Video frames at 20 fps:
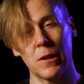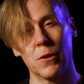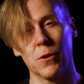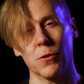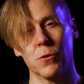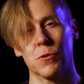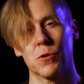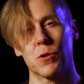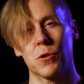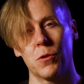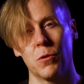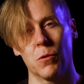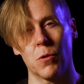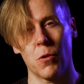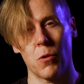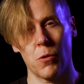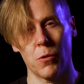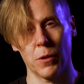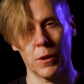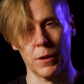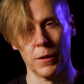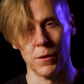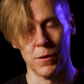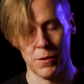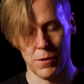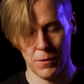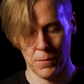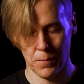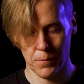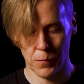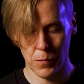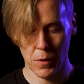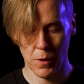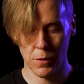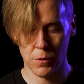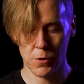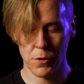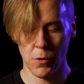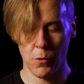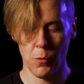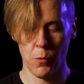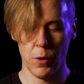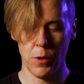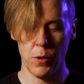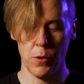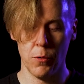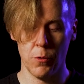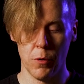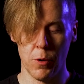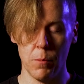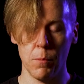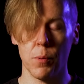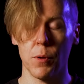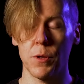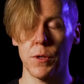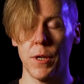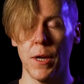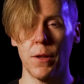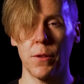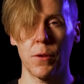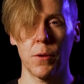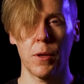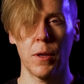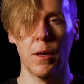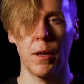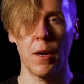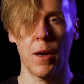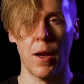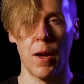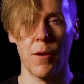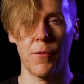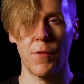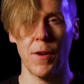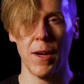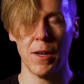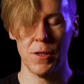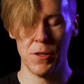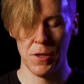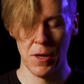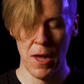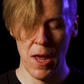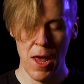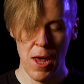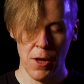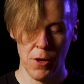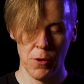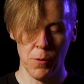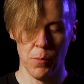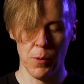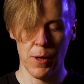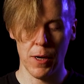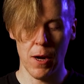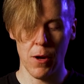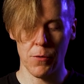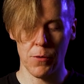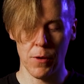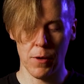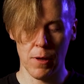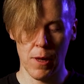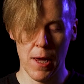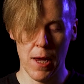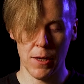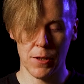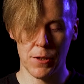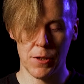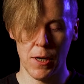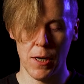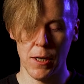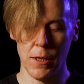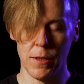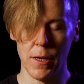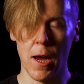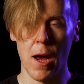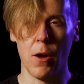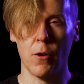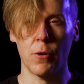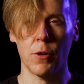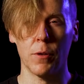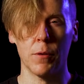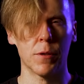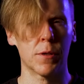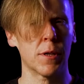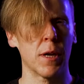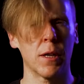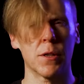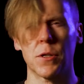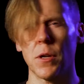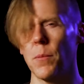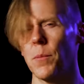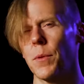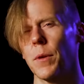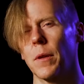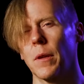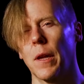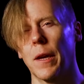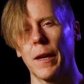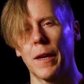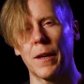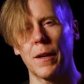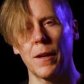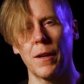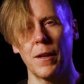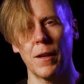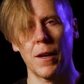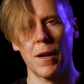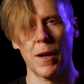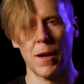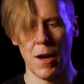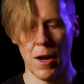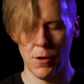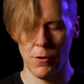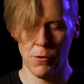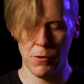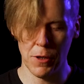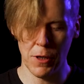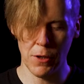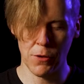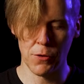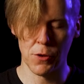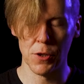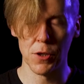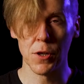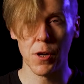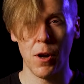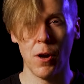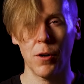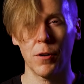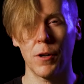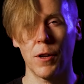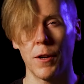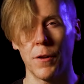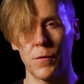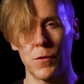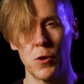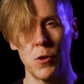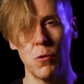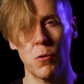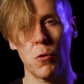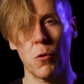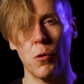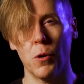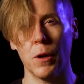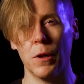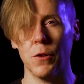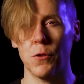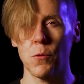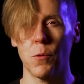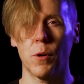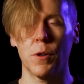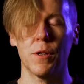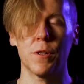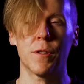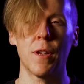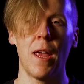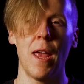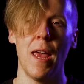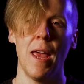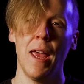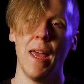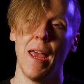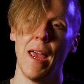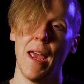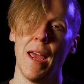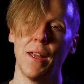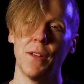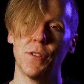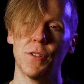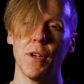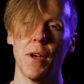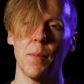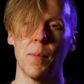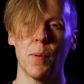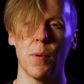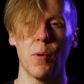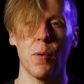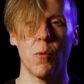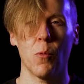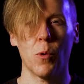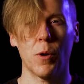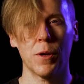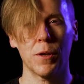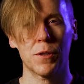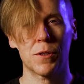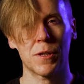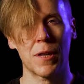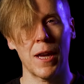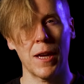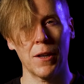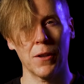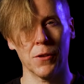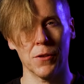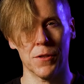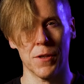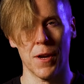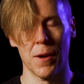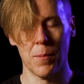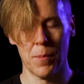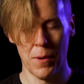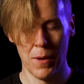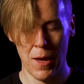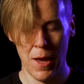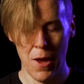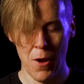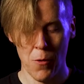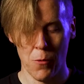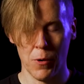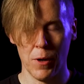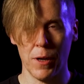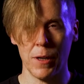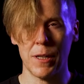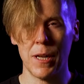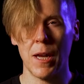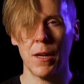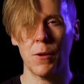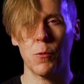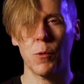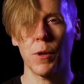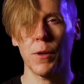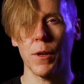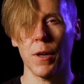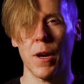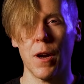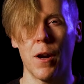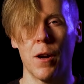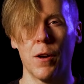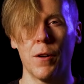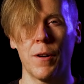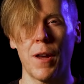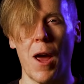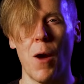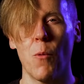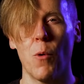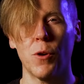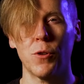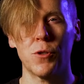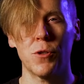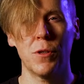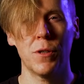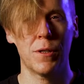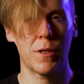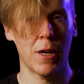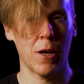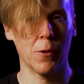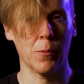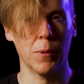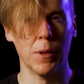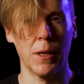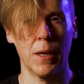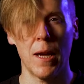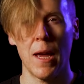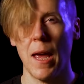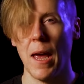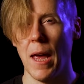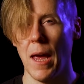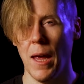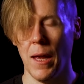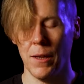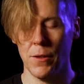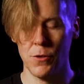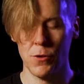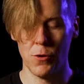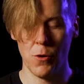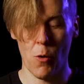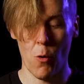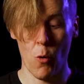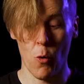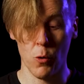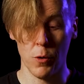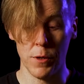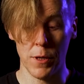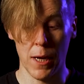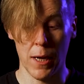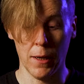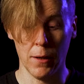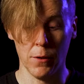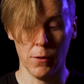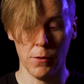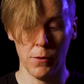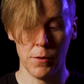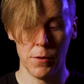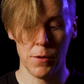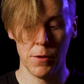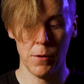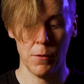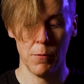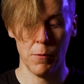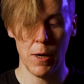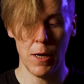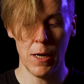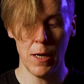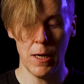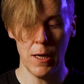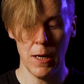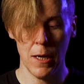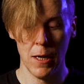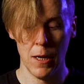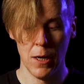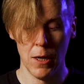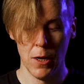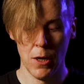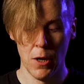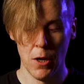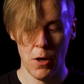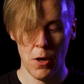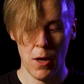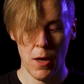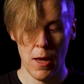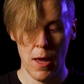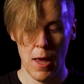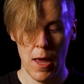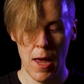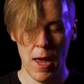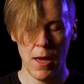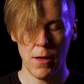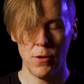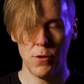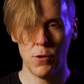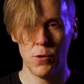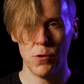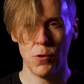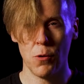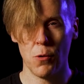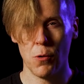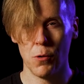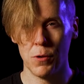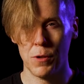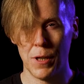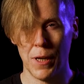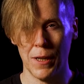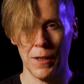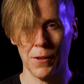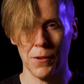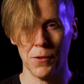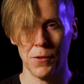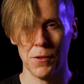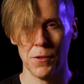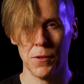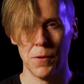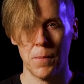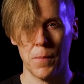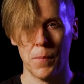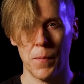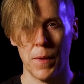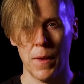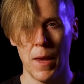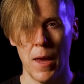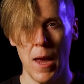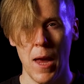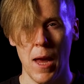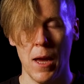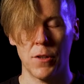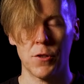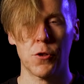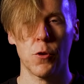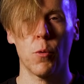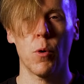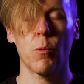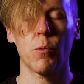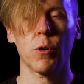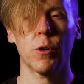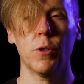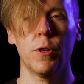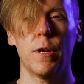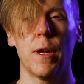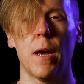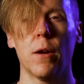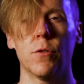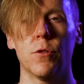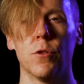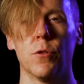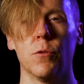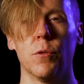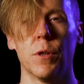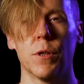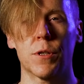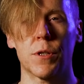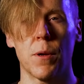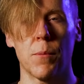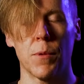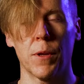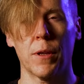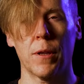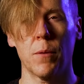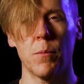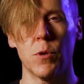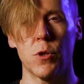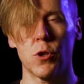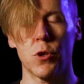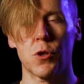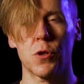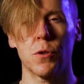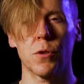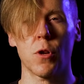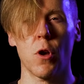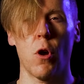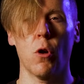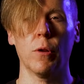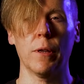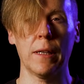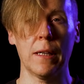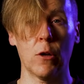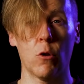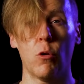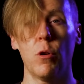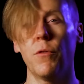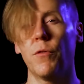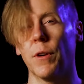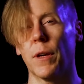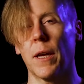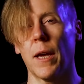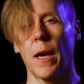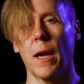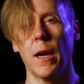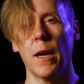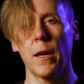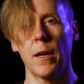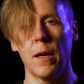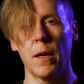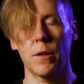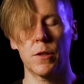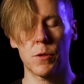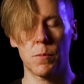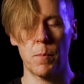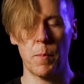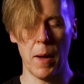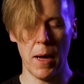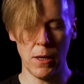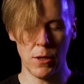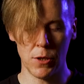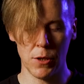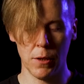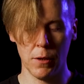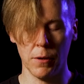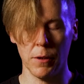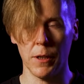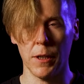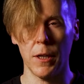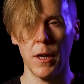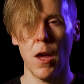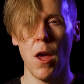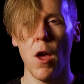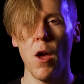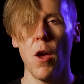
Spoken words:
those 2 coins. So when you present the effect, you bring out the glass, set it down, and say something like, underneath this card I have 2 coins. One is heads up and one is tails up. When I take away the card, I want you to tell me heads or tails. Ready? Heads or tails. And so what we're going to now do is something that magicians call equivoque. It's basically